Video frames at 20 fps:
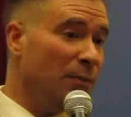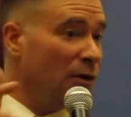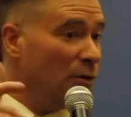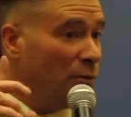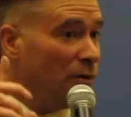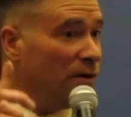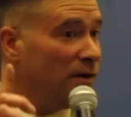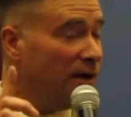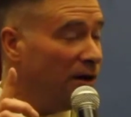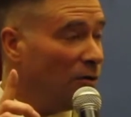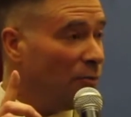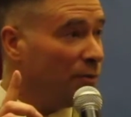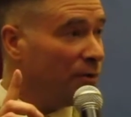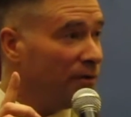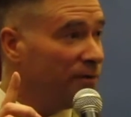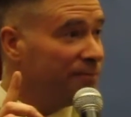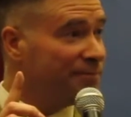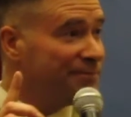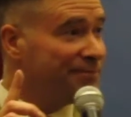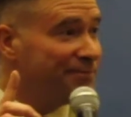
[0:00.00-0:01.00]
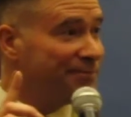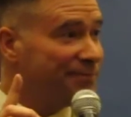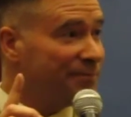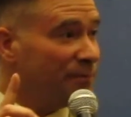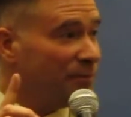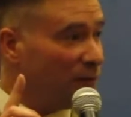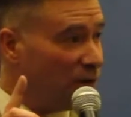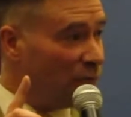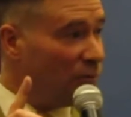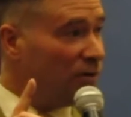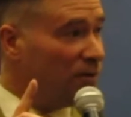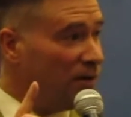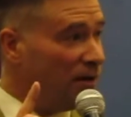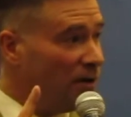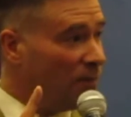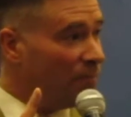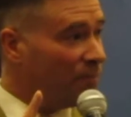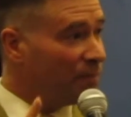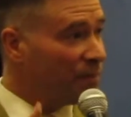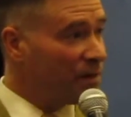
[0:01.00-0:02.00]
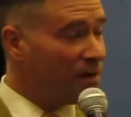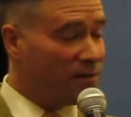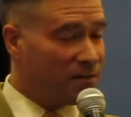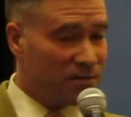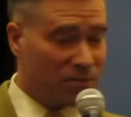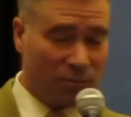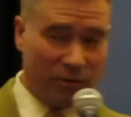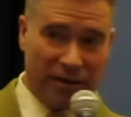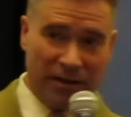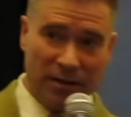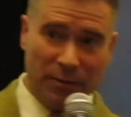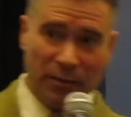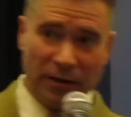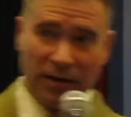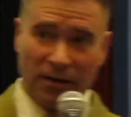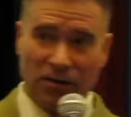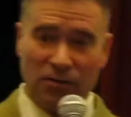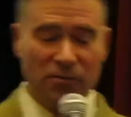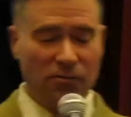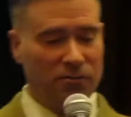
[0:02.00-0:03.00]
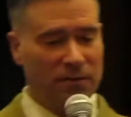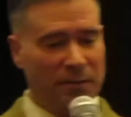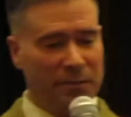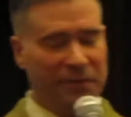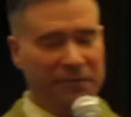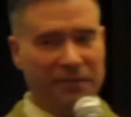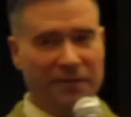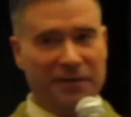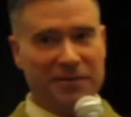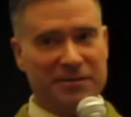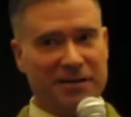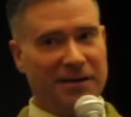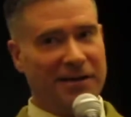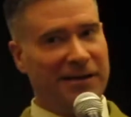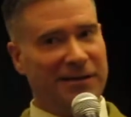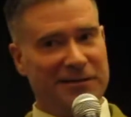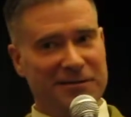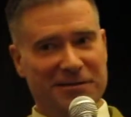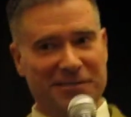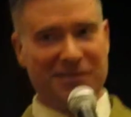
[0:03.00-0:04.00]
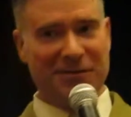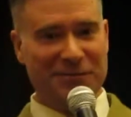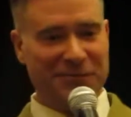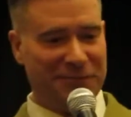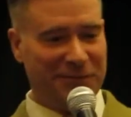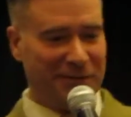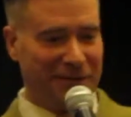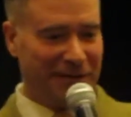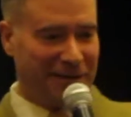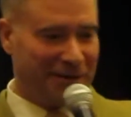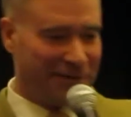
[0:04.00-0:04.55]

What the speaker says: but it will help. But it will help. So we need to bring, let me finish now. I listen to you very